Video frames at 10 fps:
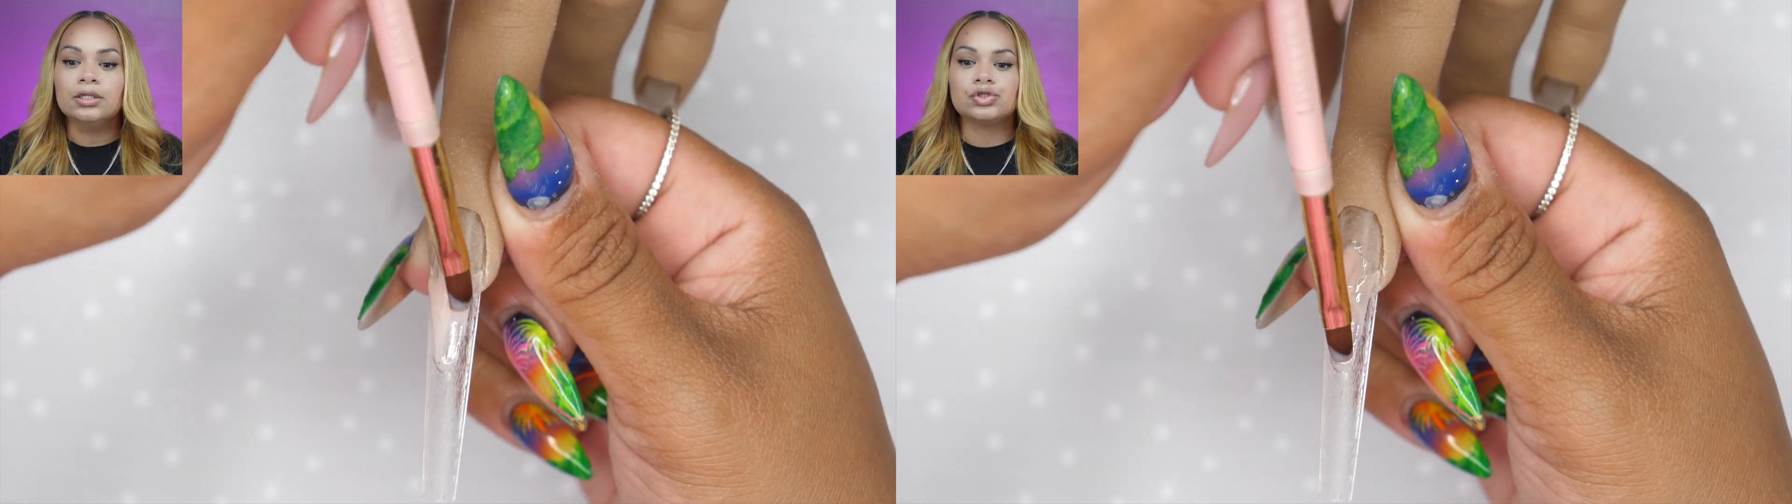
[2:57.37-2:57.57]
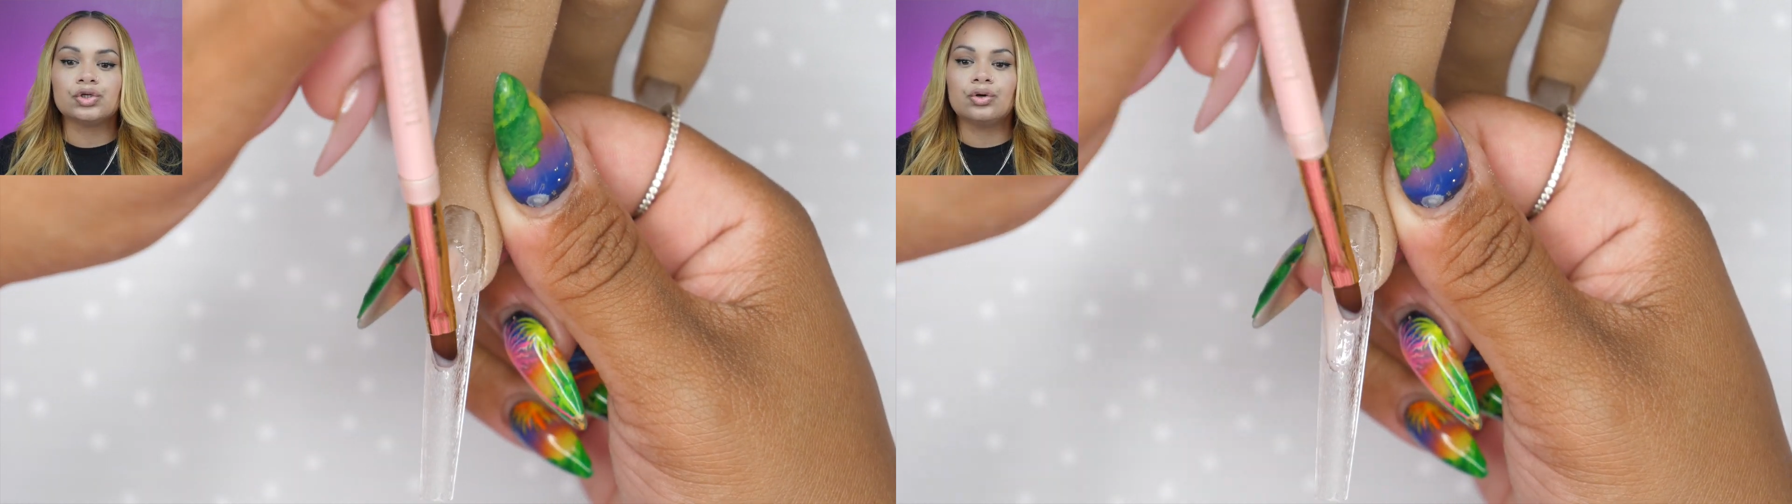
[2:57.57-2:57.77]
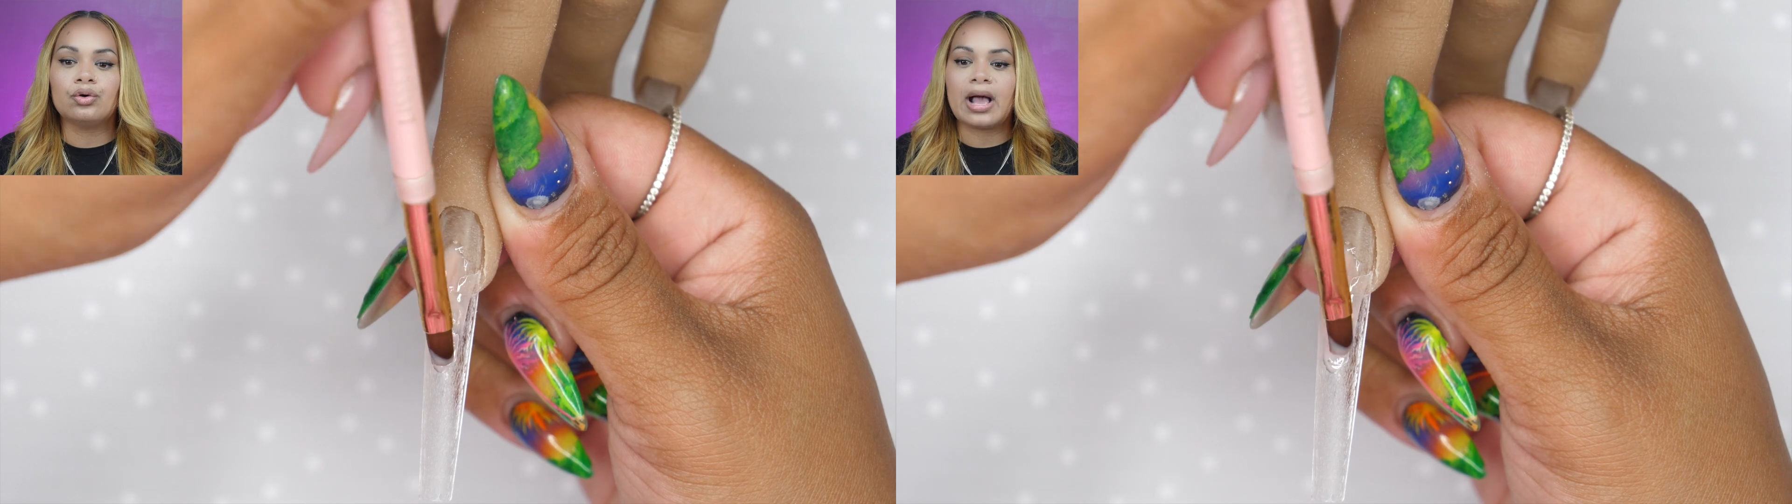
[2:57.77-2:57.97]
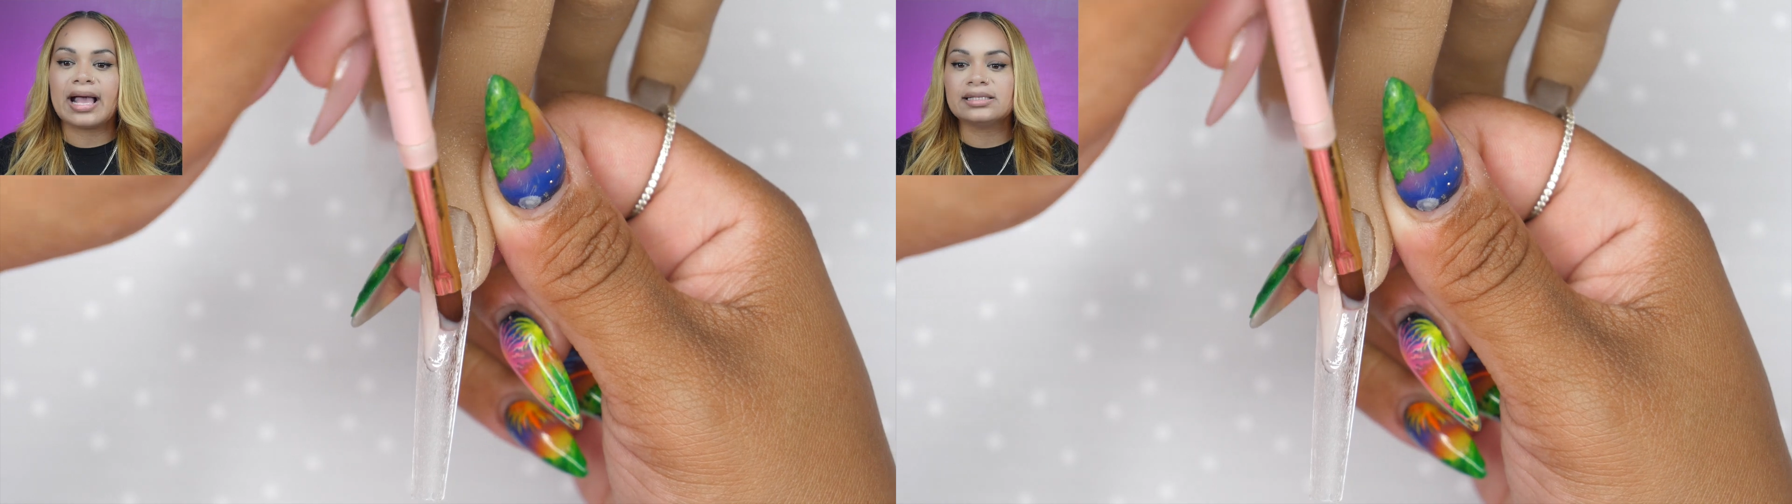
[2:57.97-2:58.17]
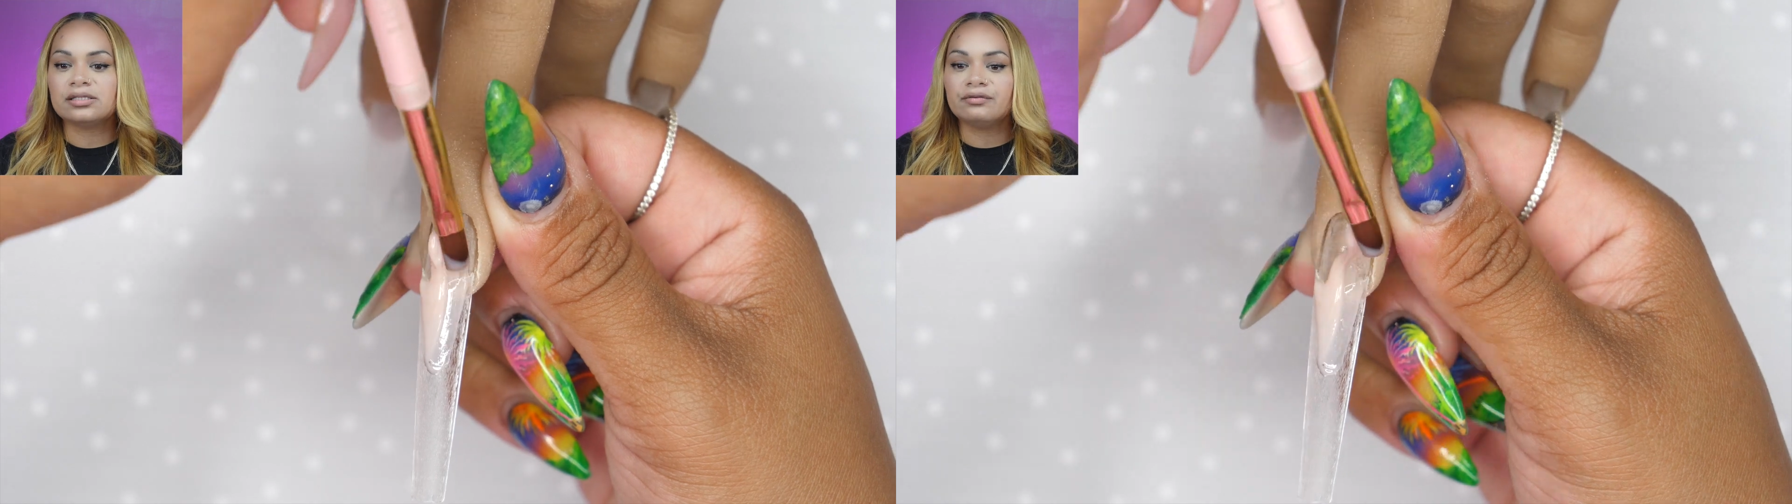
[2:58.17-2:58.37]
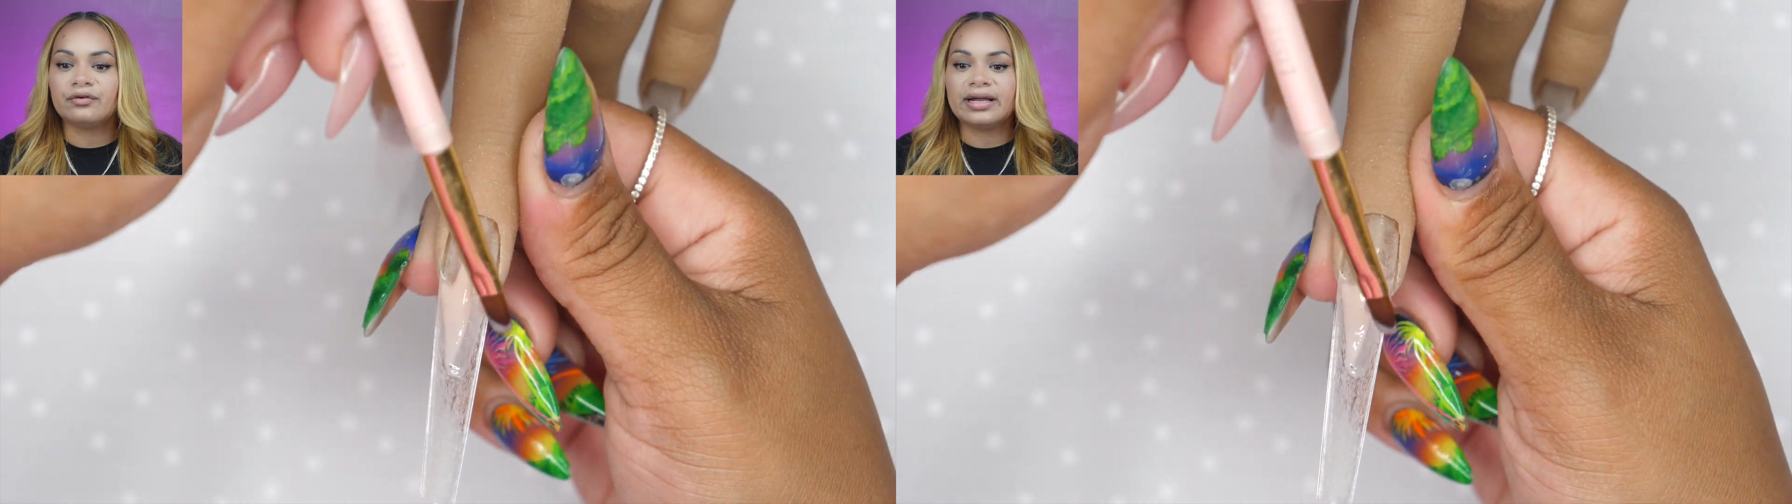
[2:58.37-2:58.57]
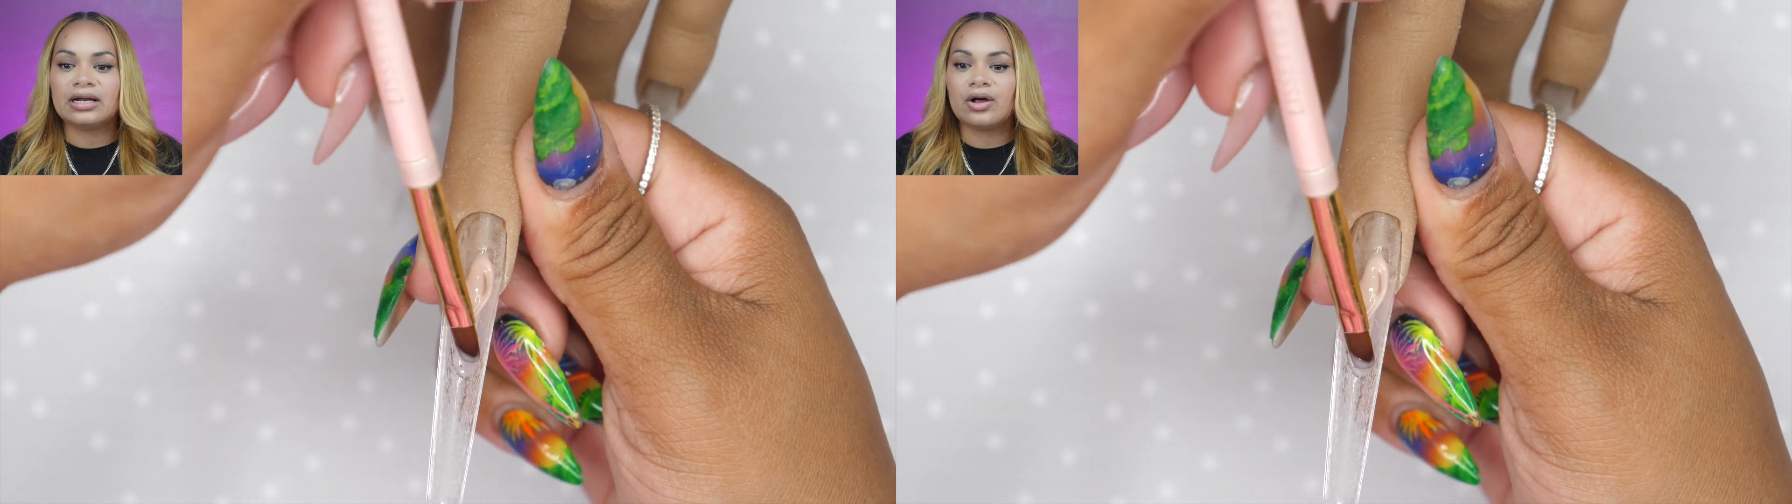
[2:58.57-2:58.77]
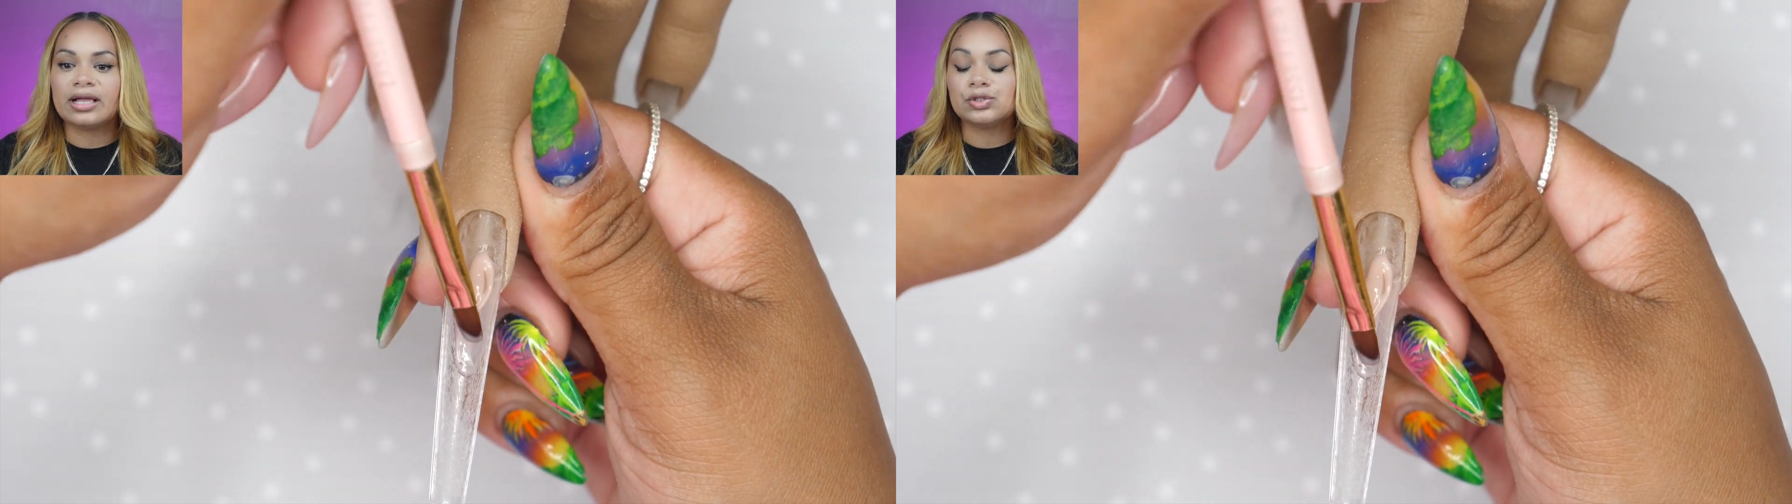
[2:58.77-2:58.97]
So as of right
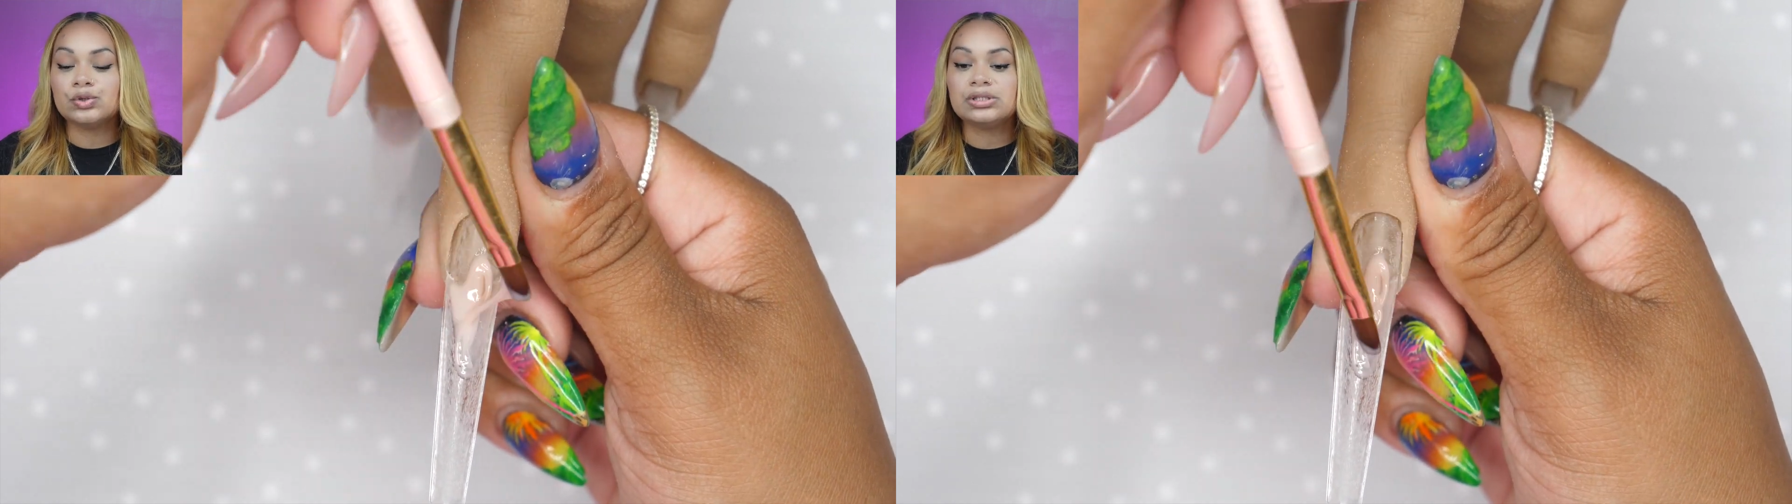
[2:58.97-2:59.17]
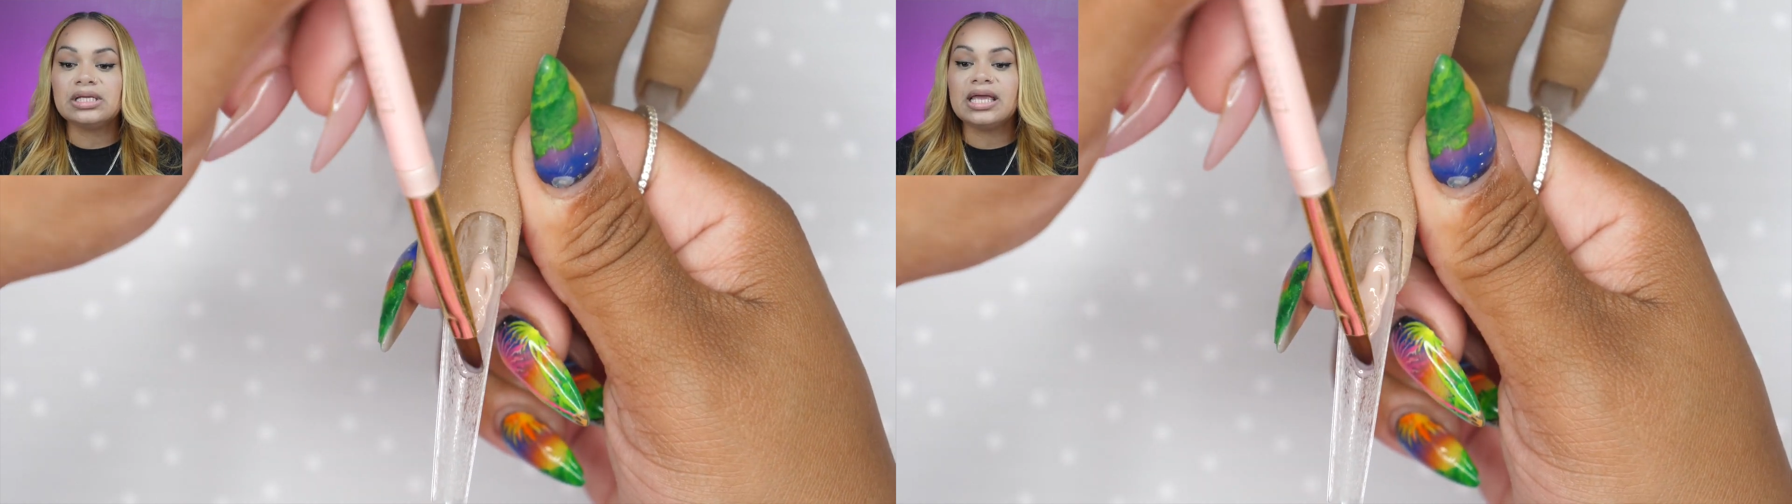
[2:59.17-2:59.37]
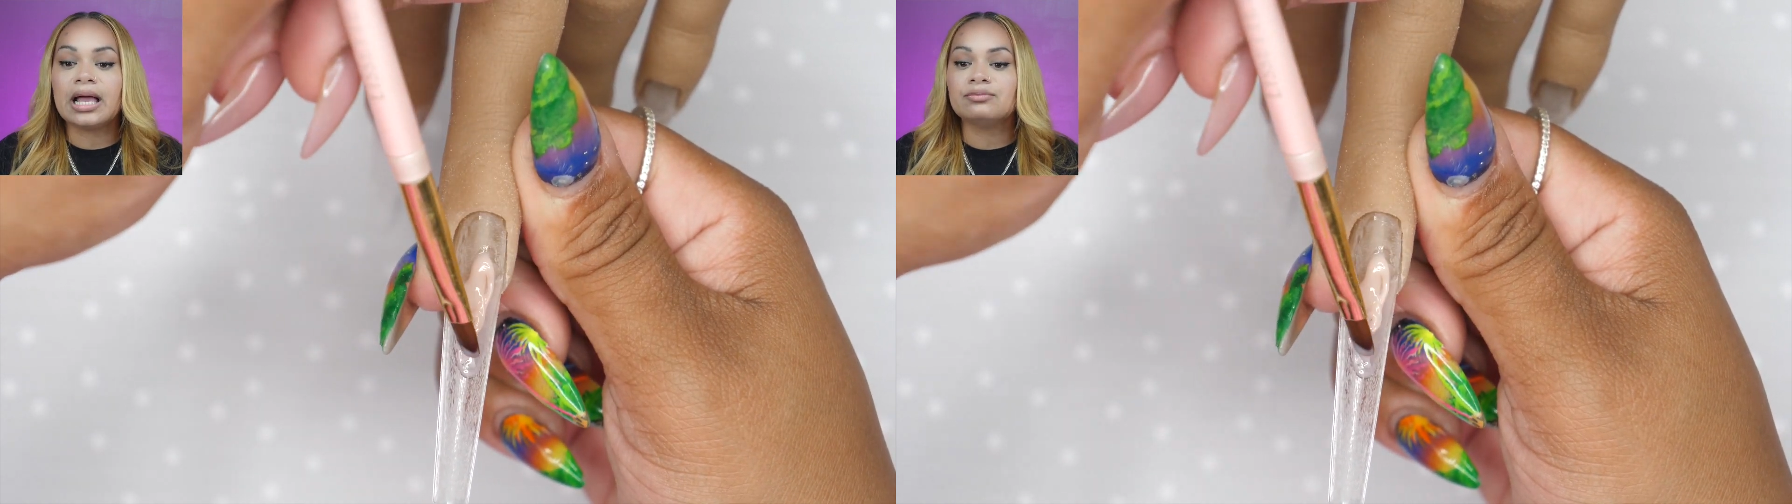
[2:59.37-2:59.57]
now, as you see,